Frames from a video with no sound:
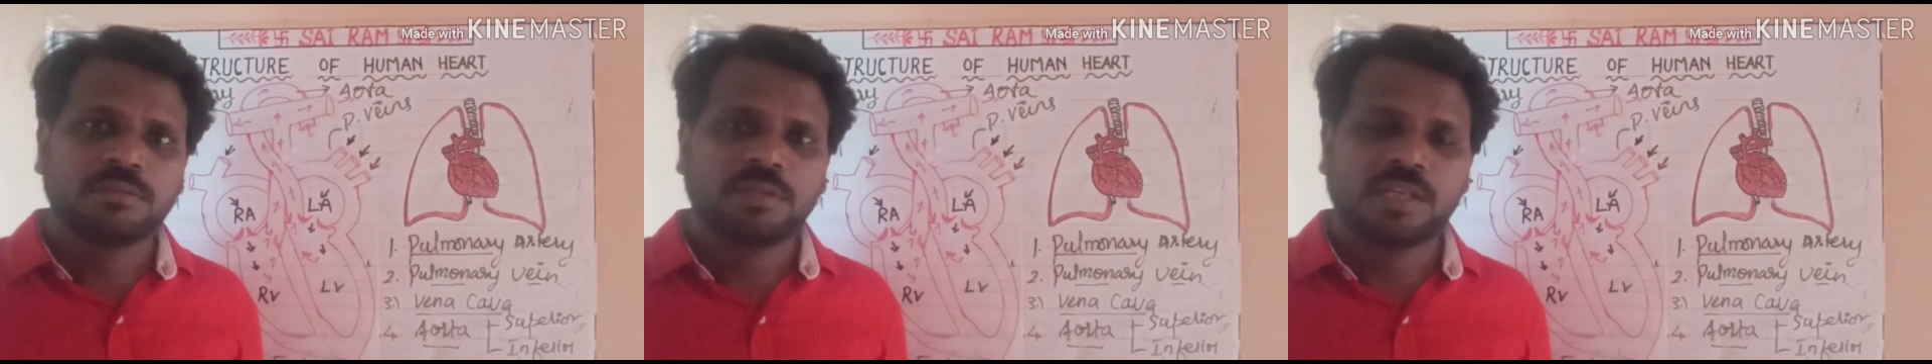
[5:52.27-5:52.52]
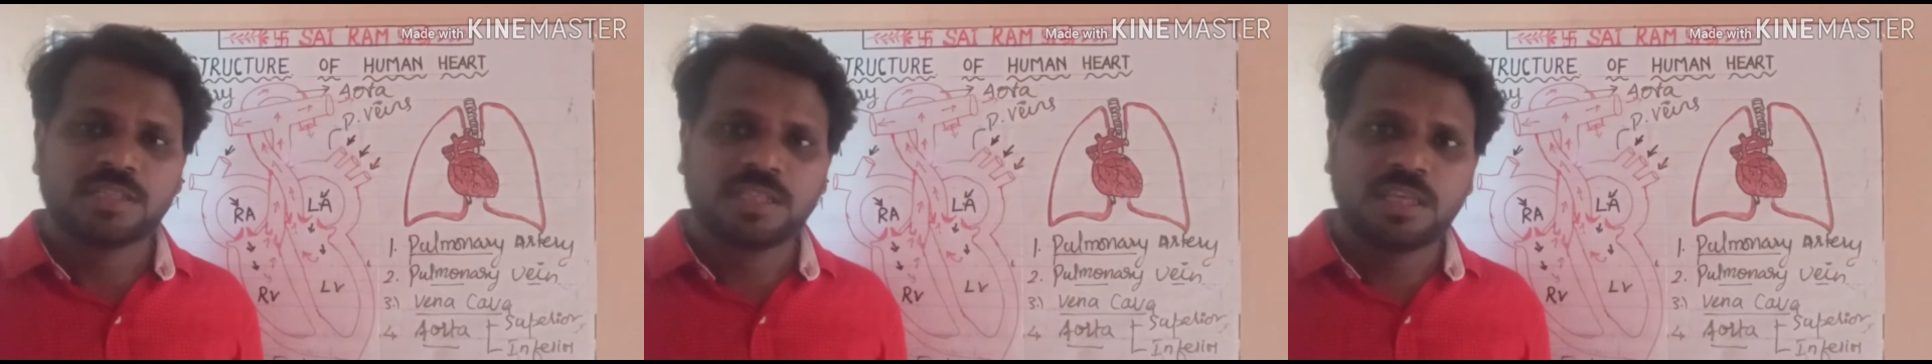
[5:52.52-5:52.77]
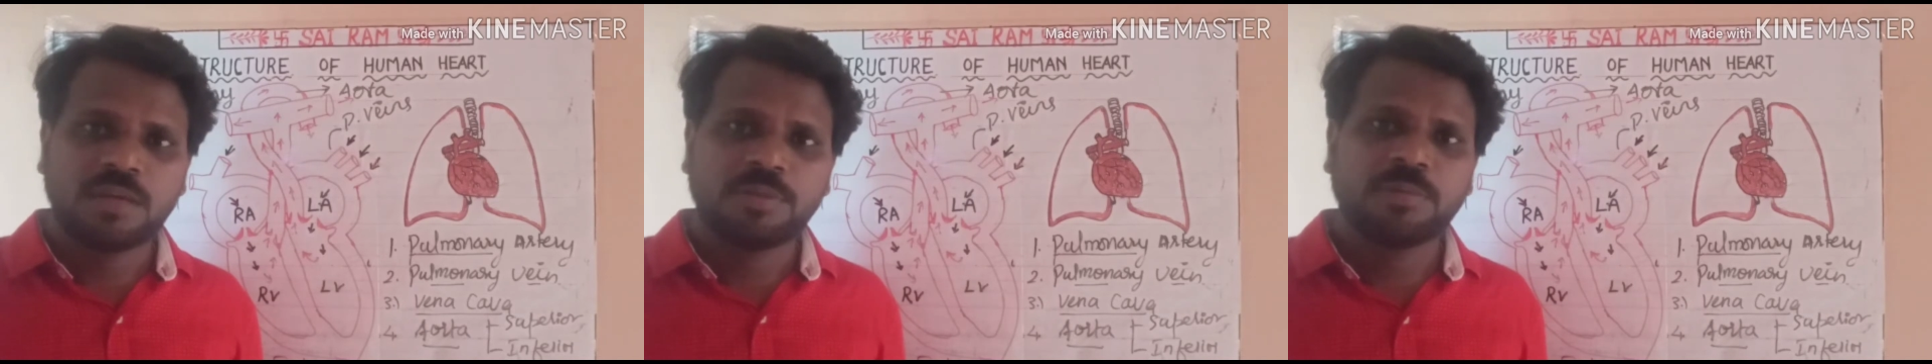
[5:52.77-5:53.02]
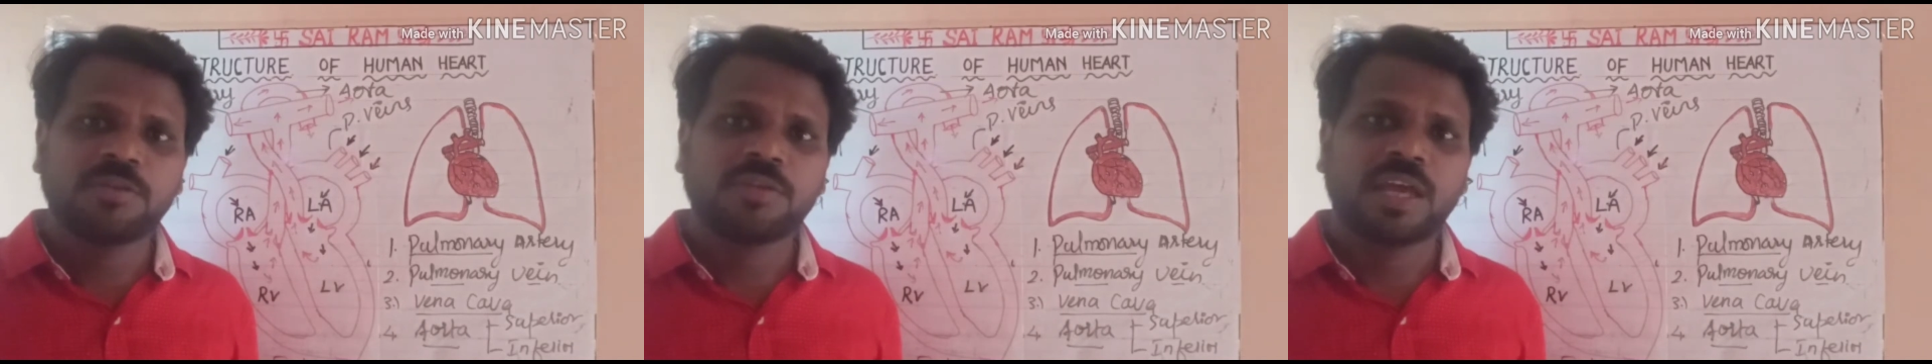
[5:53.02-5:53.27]
Inside the
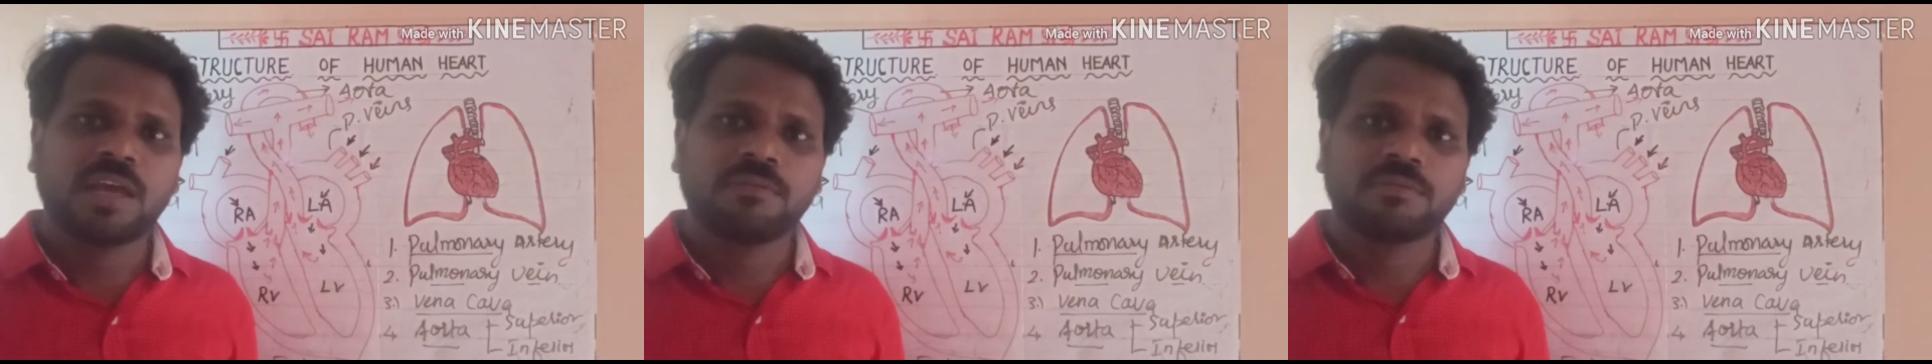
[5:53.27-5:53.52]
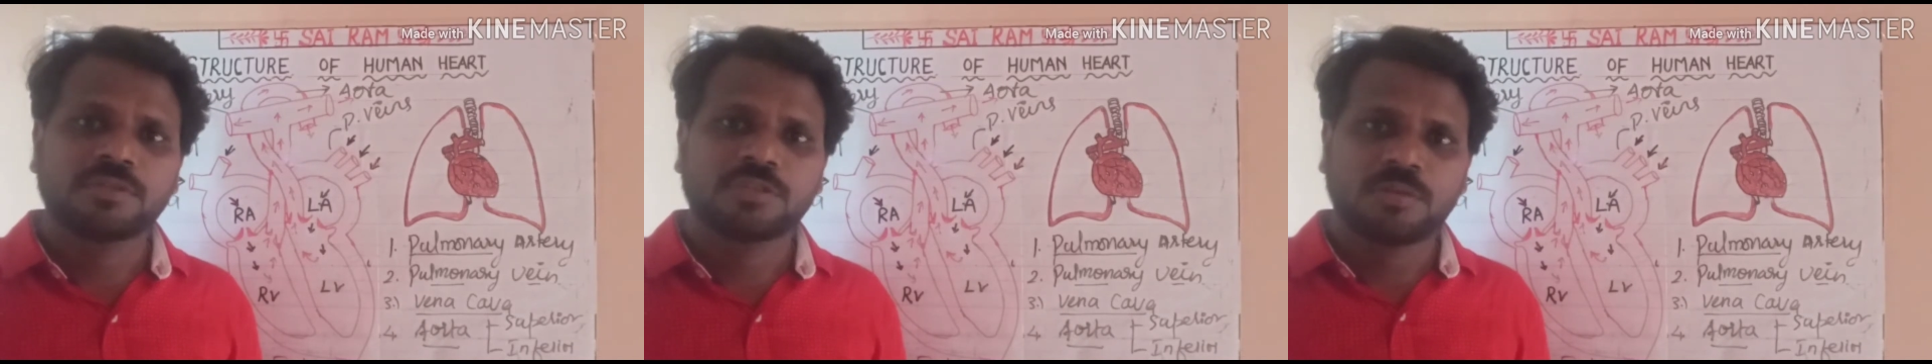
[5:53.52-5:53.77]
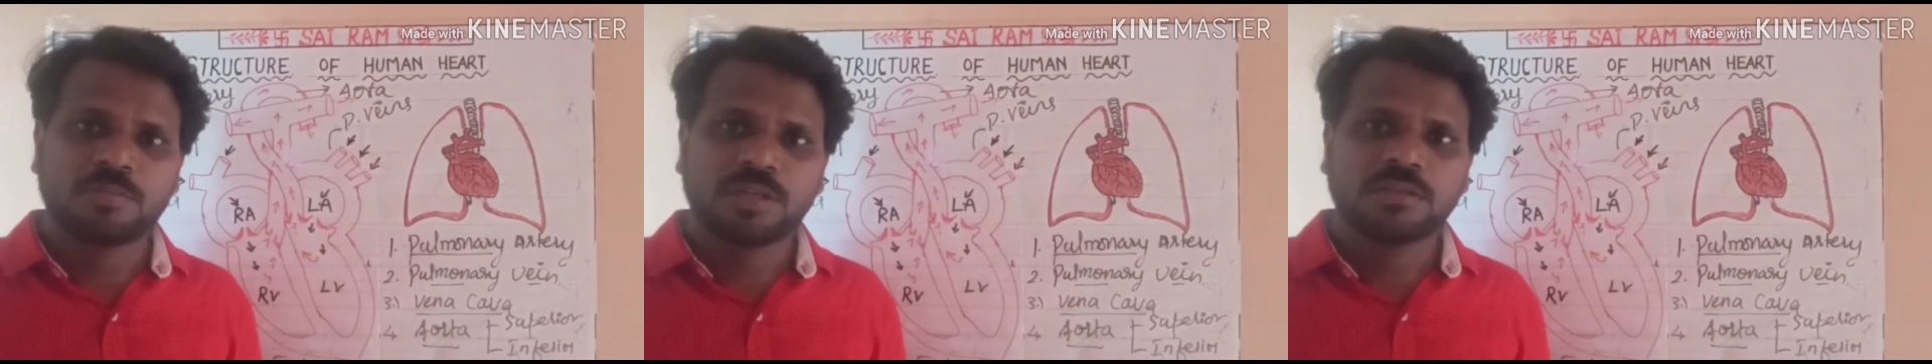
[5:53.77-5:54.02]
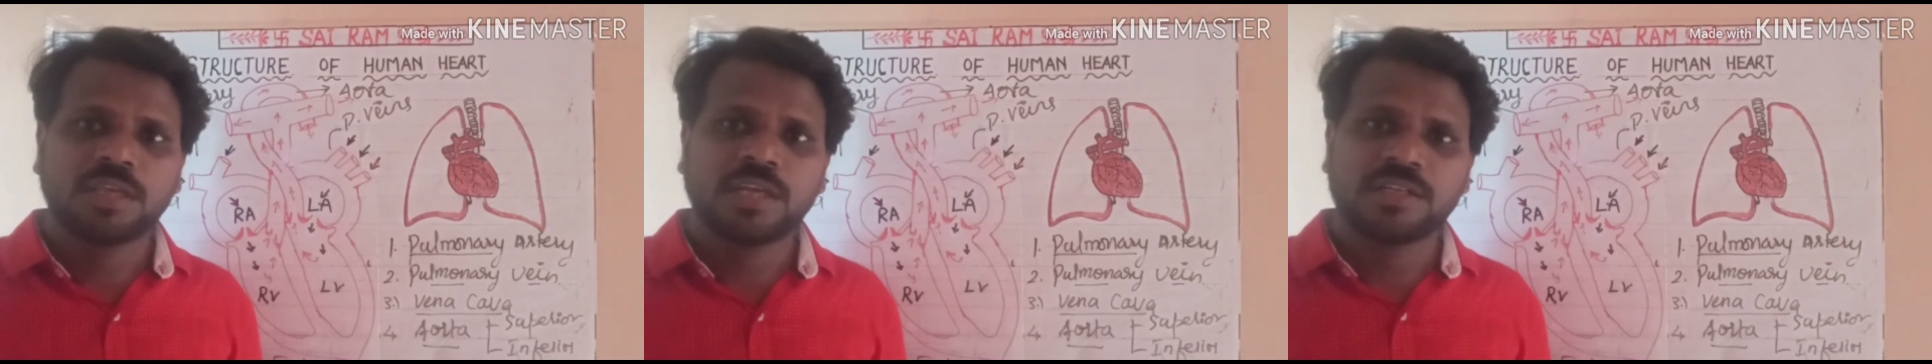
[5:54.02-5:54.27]
abdomen we have stomach,
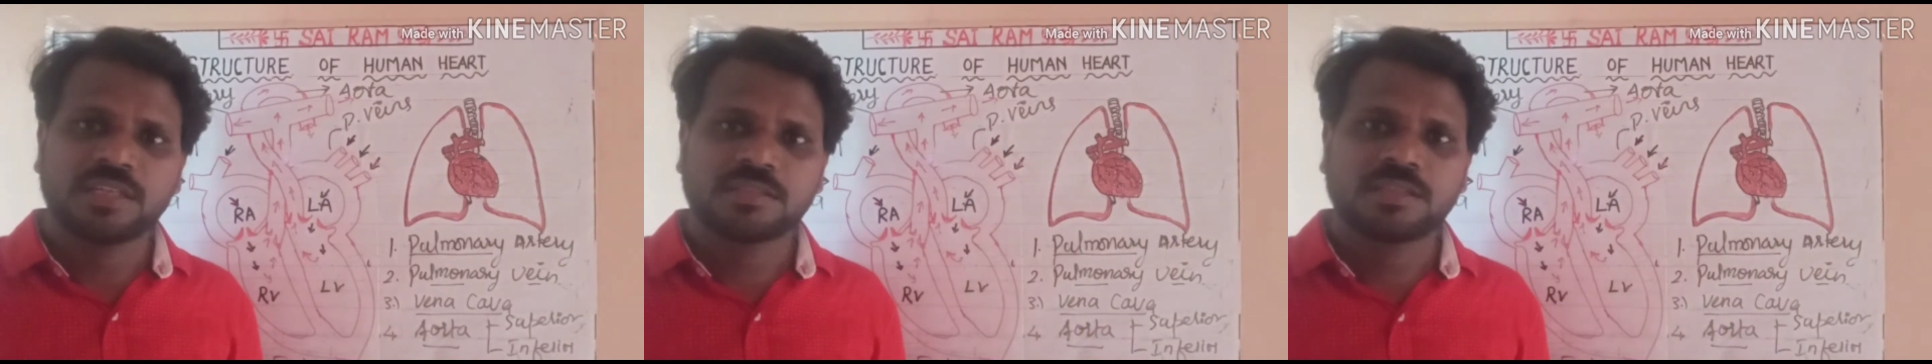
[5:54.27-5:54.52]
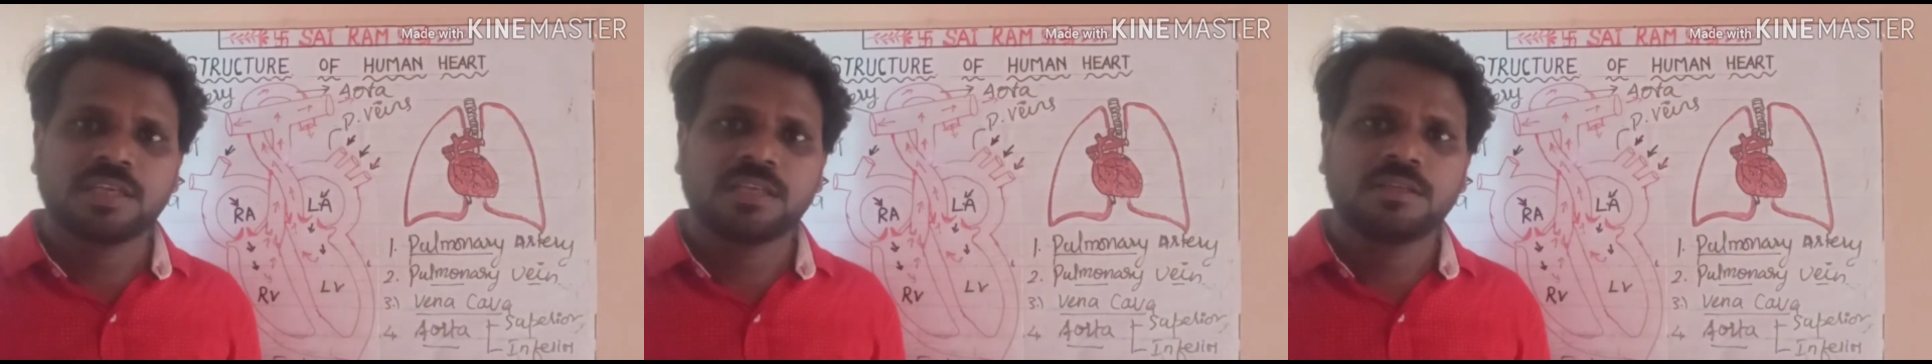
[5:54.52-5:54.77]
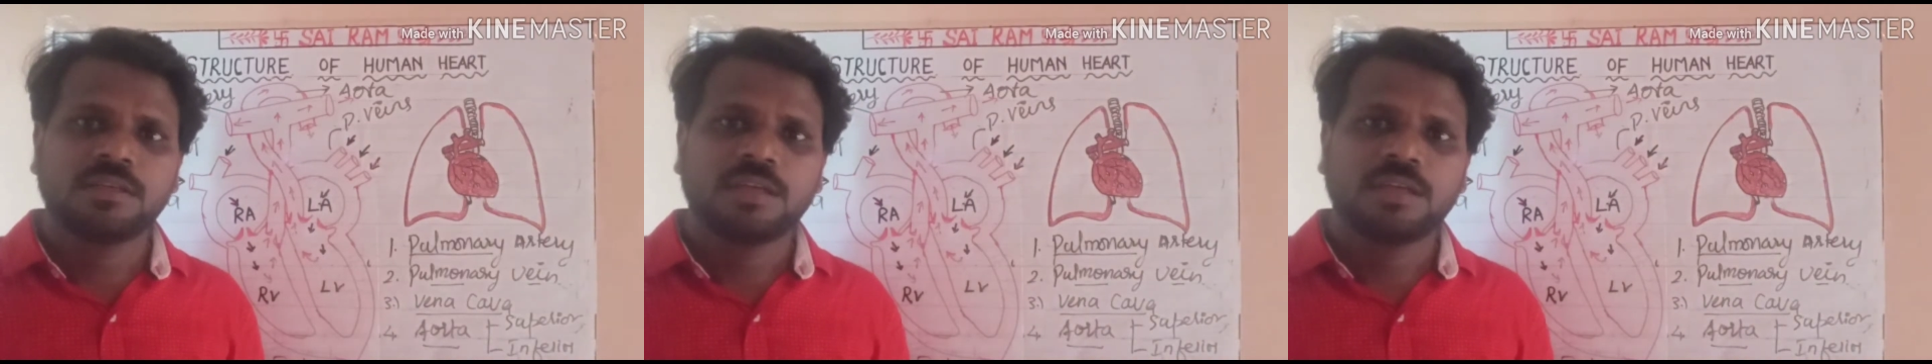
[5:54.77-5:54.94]
intestine,